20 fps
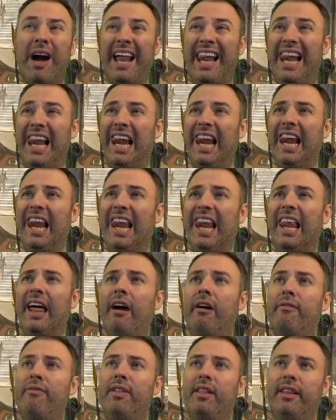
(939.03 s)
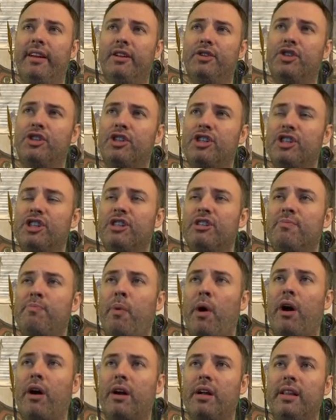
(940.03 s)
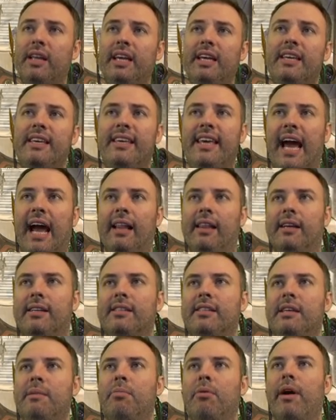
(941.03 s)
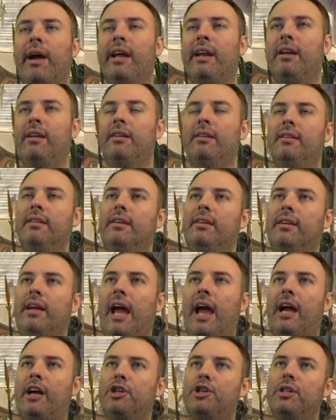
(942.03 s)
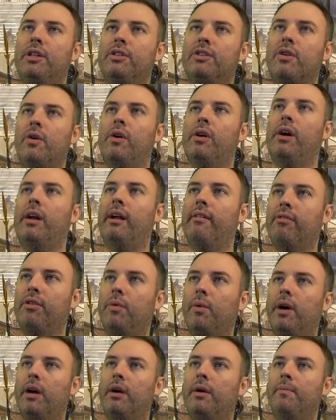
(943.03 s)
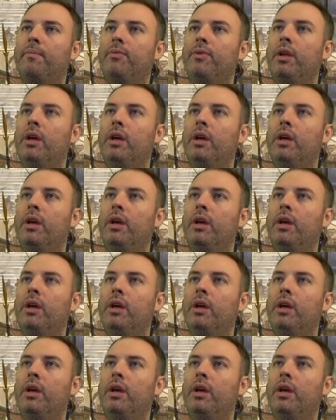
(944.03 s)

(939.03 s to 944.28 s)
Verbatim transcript: I love the little sparkly galaxy brain action that's going on everywhere.